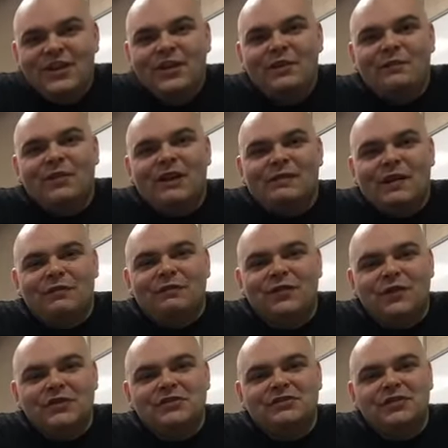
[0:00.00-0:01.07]
one of our
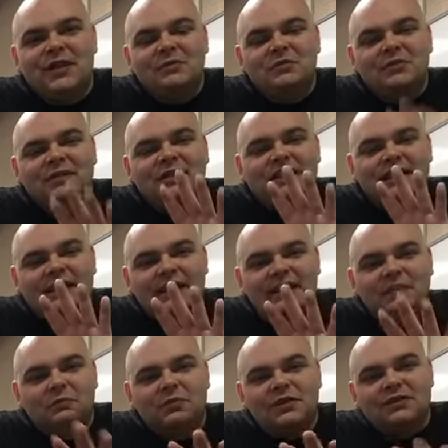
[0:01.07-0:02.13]
first streams we
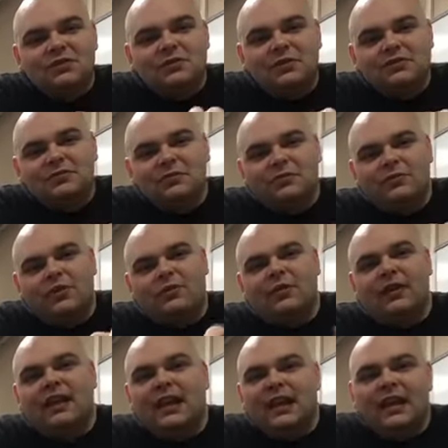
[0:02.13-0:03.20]
did was crystal
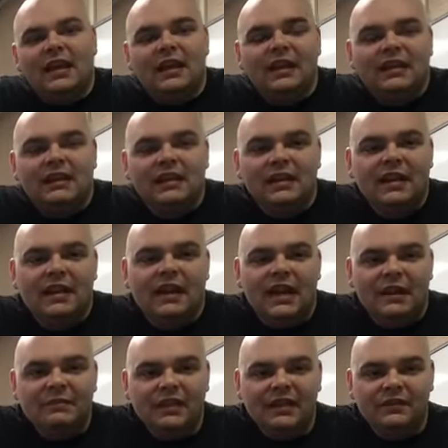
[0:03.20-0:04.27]
growing, and I
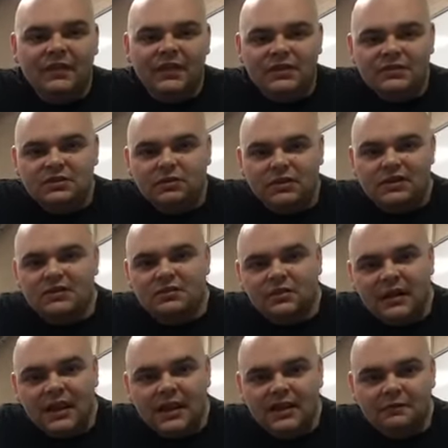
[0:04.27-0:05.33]
made this crystal
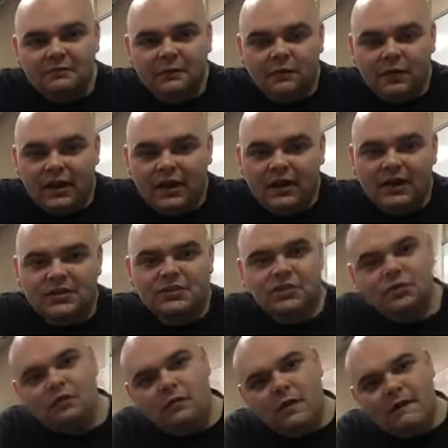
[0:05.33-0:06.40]
N for
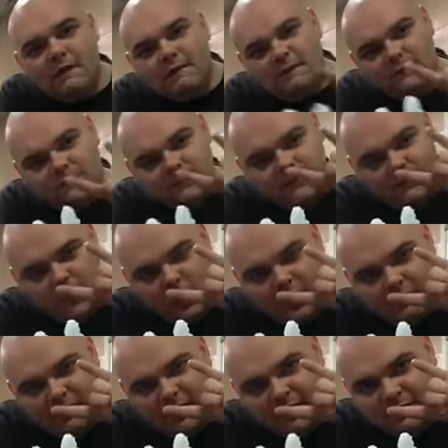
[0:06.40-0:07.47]
NSU,
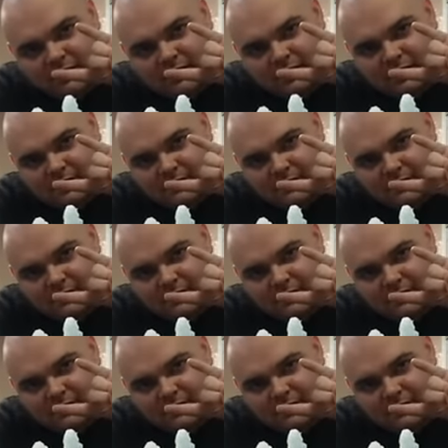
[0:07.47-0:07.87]
Orcam Demons.